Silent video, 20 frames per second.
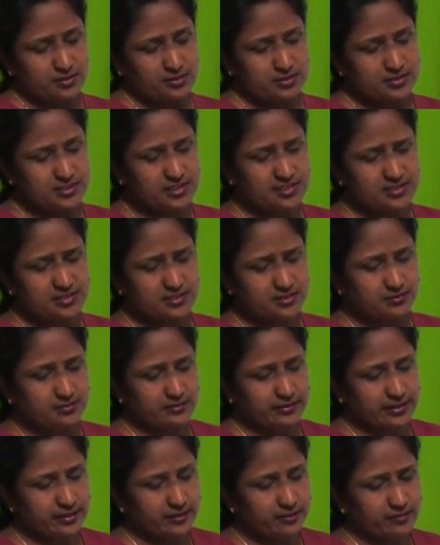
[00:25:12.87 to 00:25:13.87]
Just
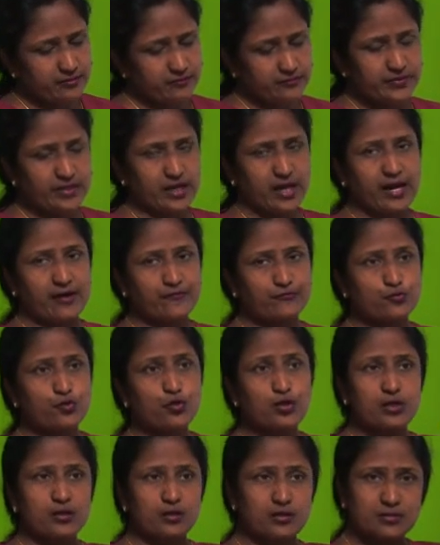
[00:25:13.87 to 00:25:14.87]
we have to
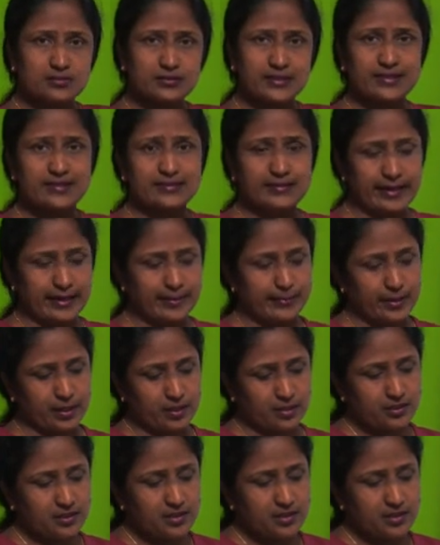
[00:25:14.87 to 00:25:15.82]
learn that table.